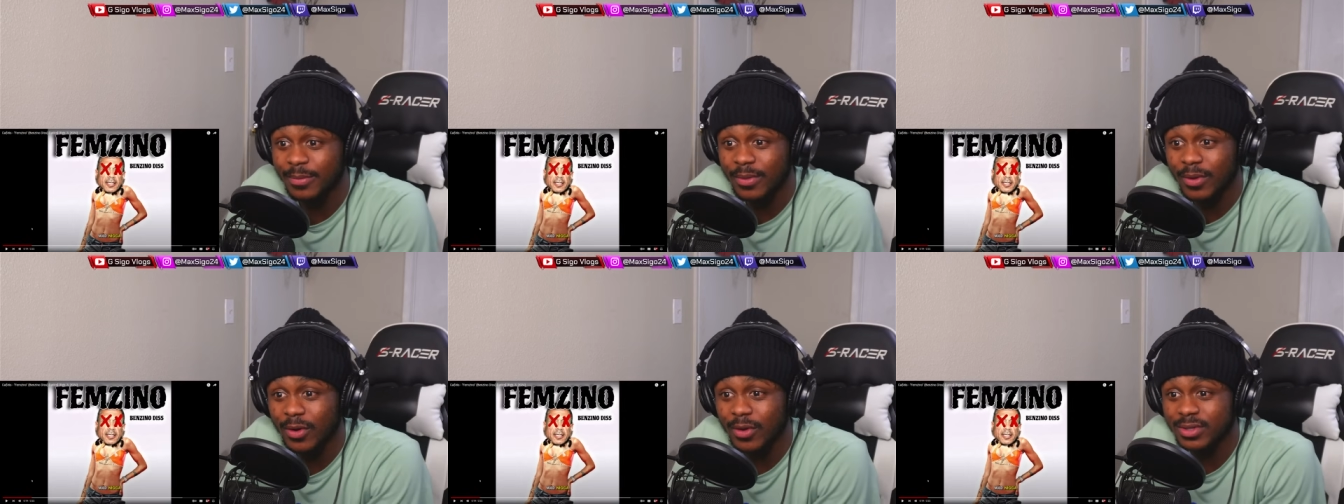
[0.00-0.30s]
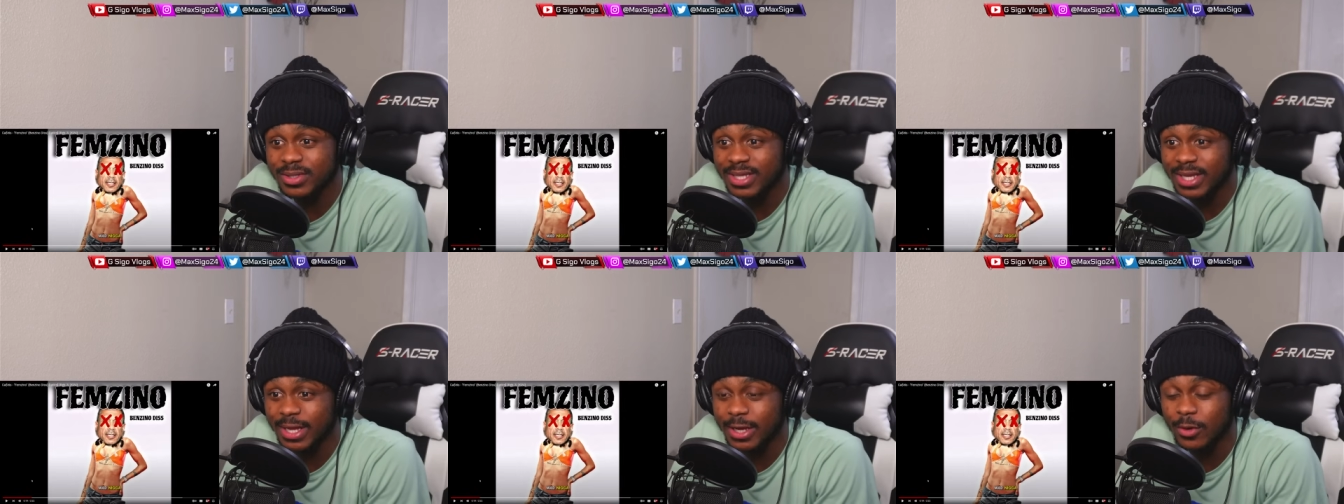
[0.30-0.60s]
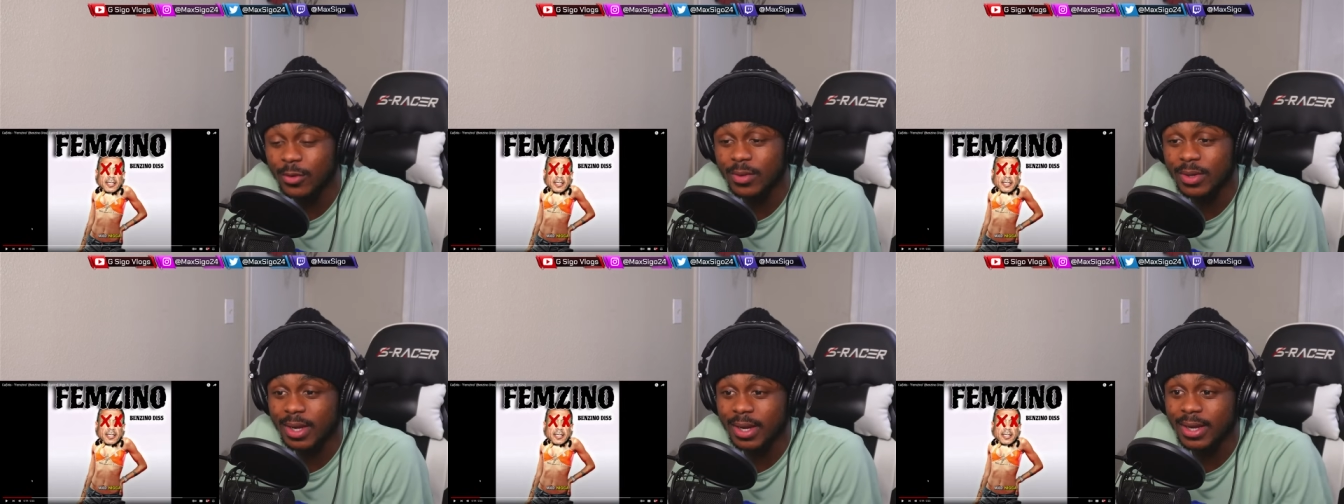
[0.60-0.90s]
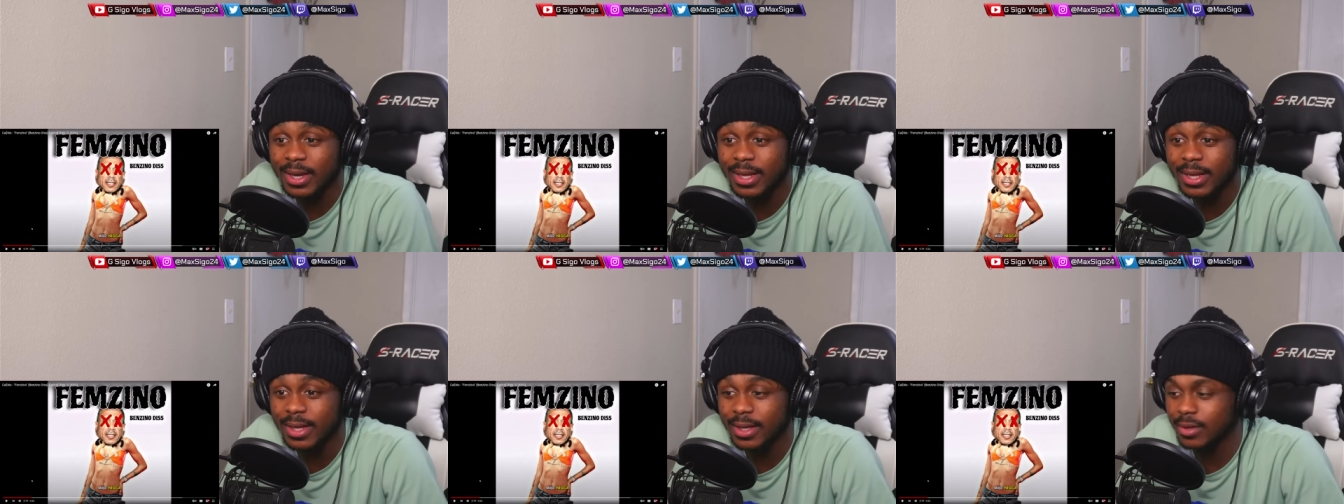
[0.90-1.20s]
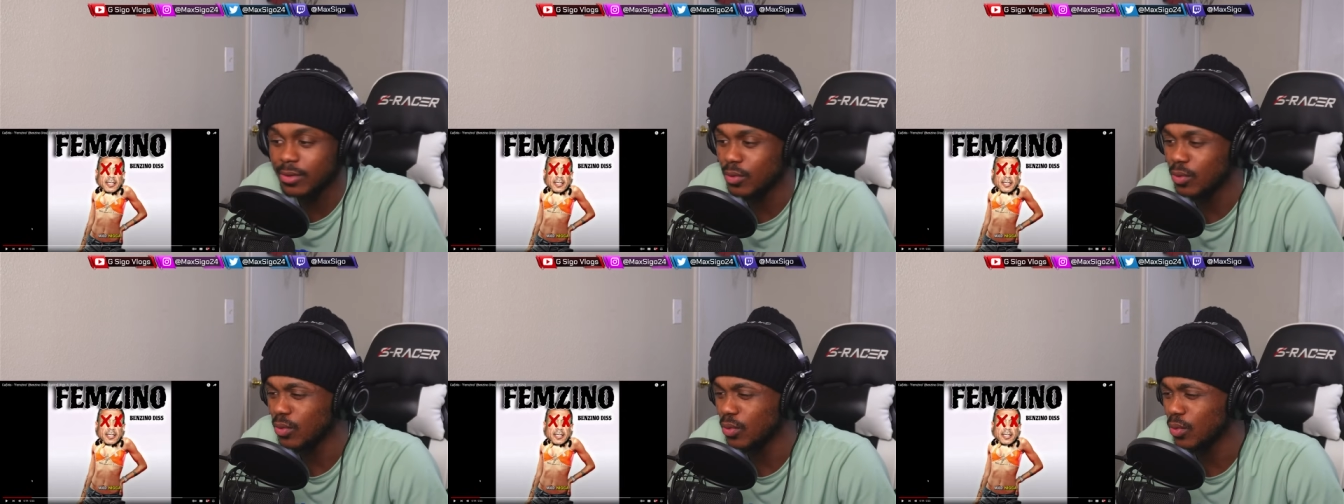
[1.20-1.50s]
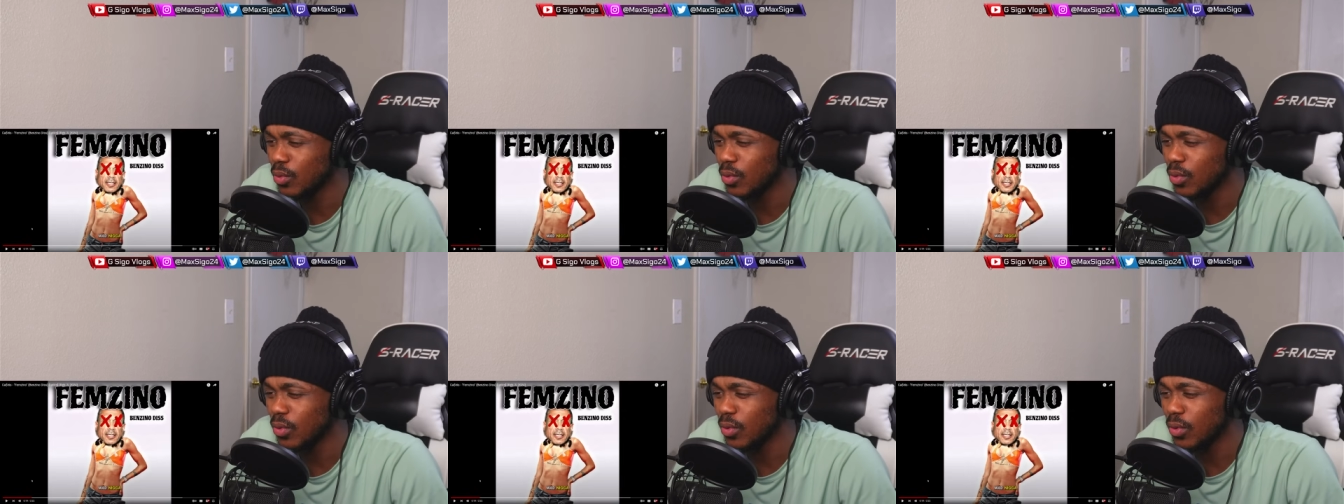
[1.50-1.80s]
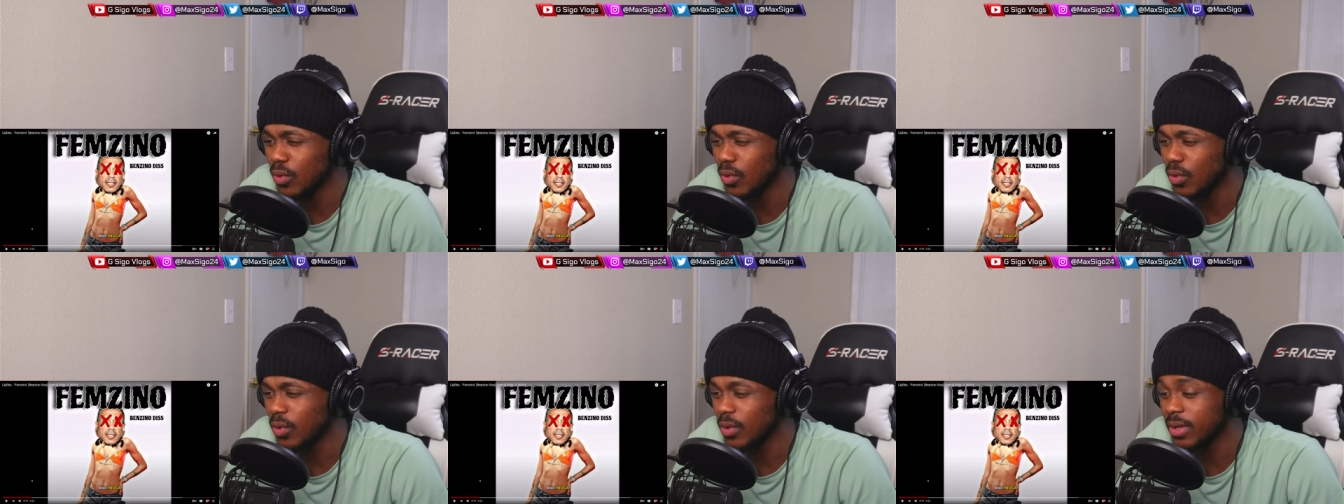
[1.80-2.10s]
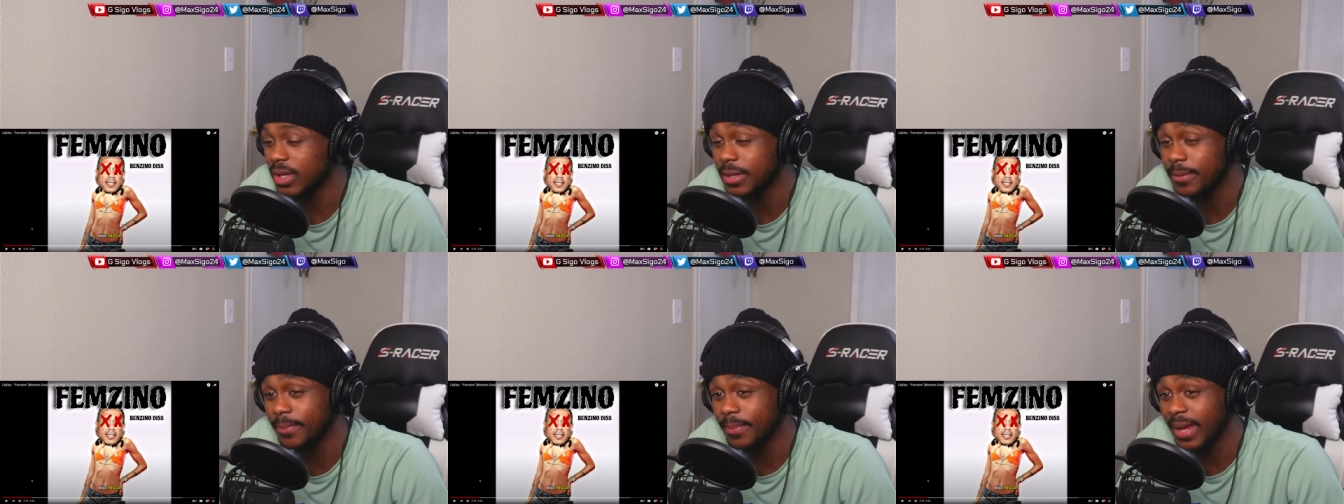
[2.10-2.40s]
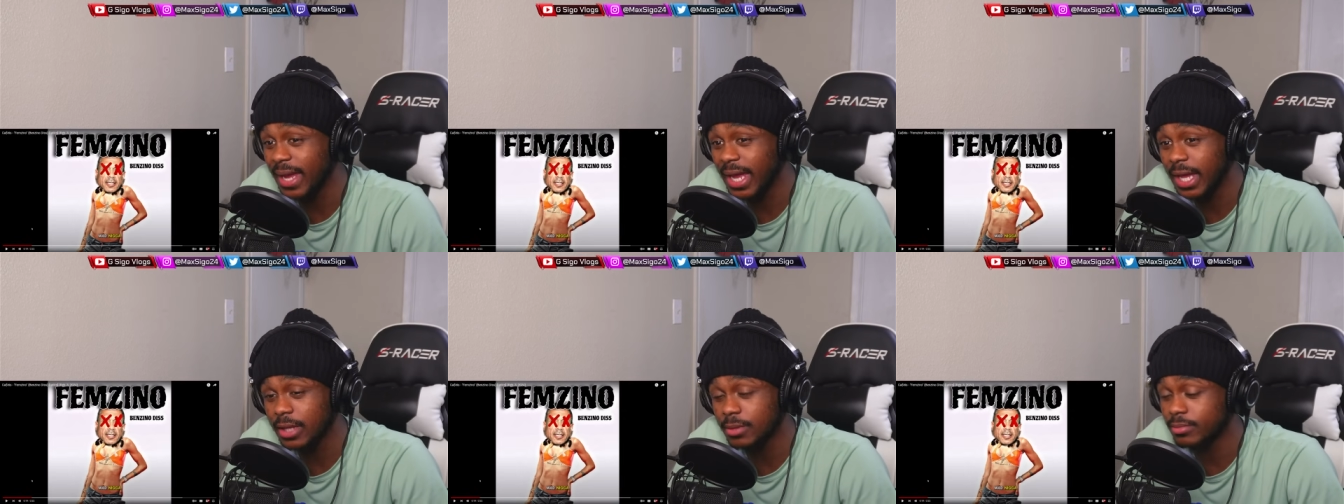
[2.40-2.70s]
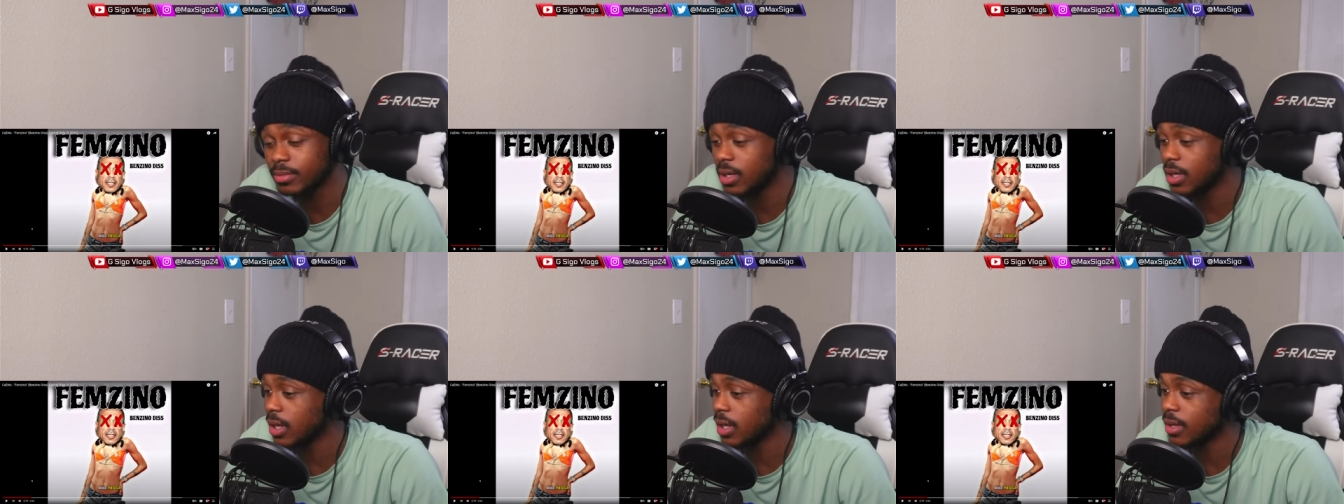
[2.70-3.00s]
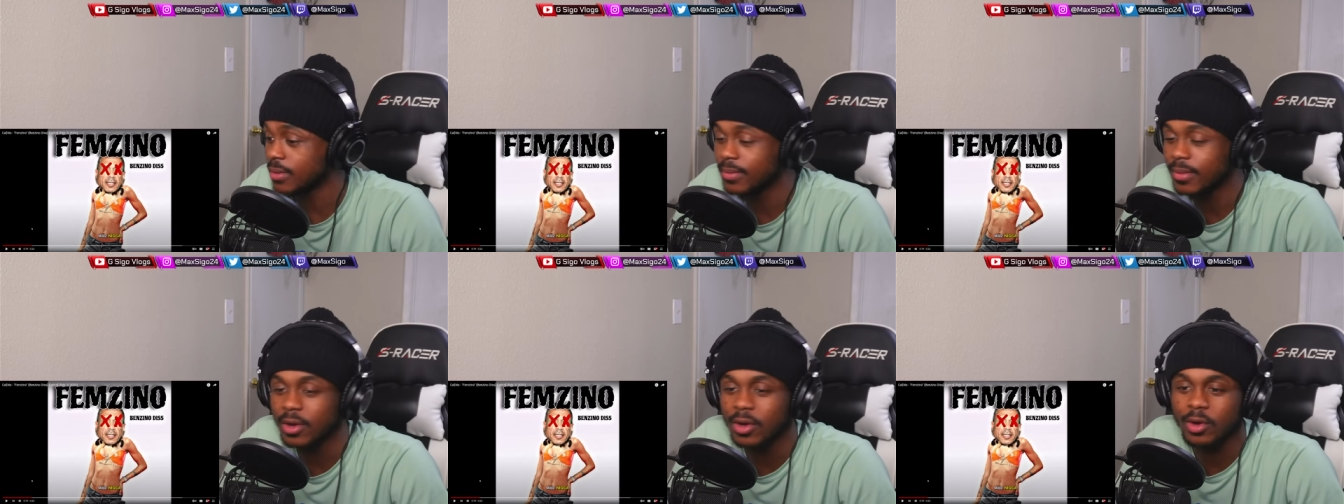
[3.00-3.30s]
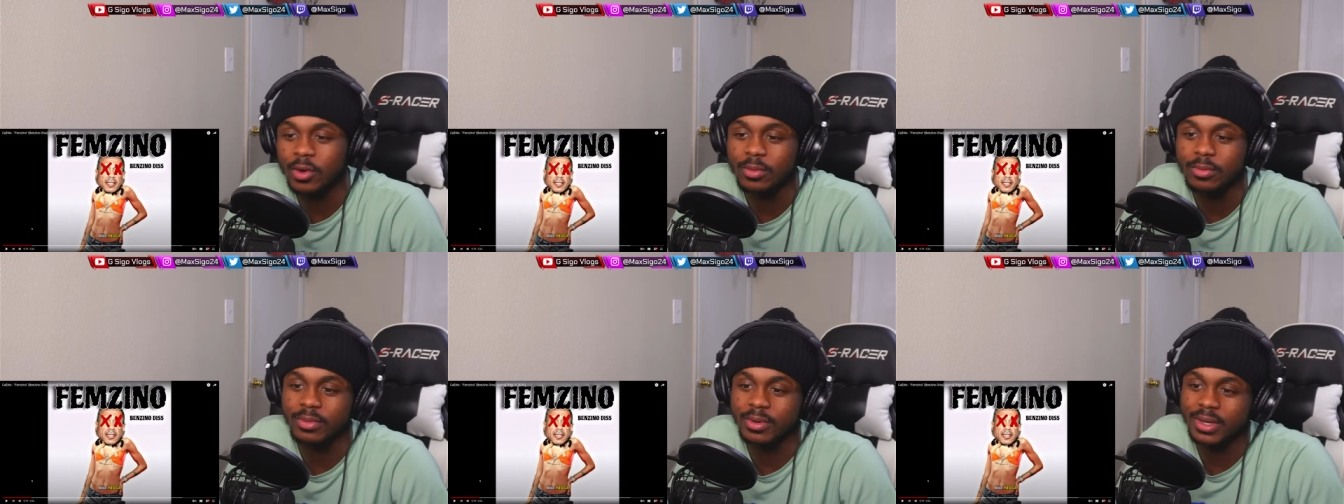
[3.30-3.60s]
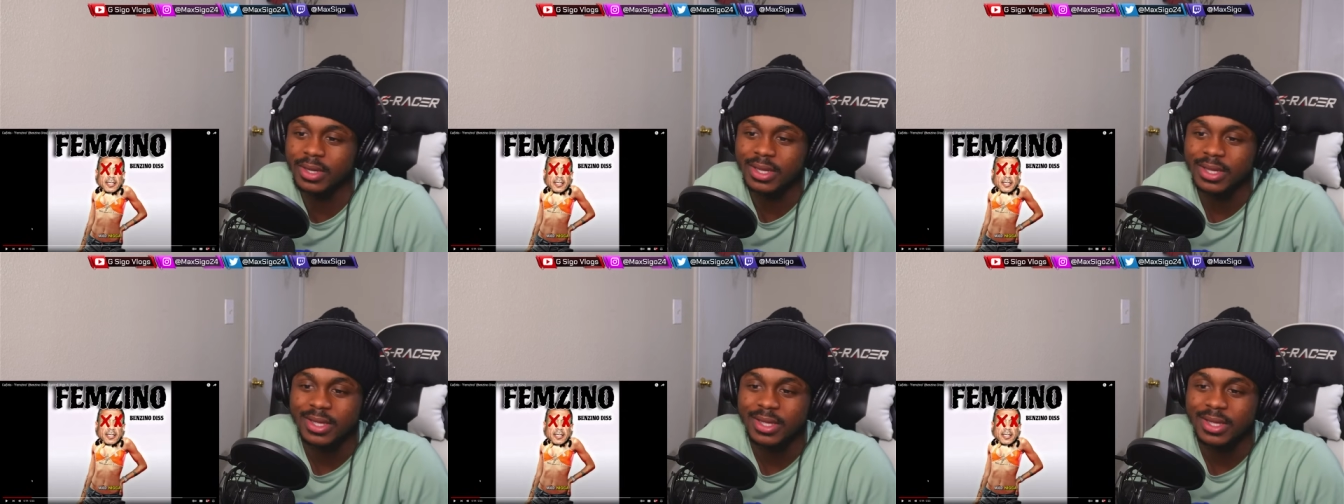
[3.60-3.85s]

hotel with a nigga. He baby, bro. Come on, bro.